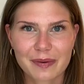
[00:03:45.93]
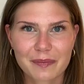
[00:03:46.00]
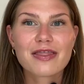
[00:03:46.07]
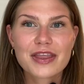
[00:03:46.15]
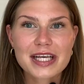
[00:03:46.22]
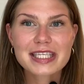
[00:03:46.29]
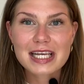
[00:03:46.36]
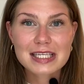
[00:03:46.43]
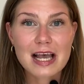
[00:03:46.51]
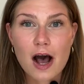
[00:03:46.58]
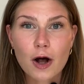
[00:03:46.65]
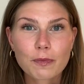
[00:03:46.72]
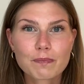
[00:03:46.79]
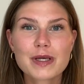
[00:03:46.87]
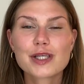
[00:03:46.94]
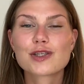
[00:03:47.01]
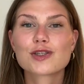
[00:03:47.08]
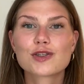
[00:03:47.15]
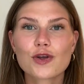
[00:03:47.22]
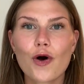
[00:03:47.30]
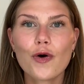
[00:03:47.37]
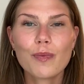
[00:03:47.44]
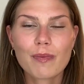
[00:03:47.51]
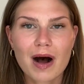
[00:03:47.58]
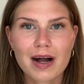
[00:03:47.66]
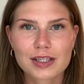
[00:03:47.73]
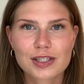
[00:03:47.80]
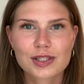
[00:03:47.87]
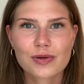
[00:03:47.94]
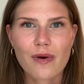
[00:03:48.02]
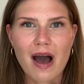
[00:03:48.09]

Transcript: And this has helped me so much to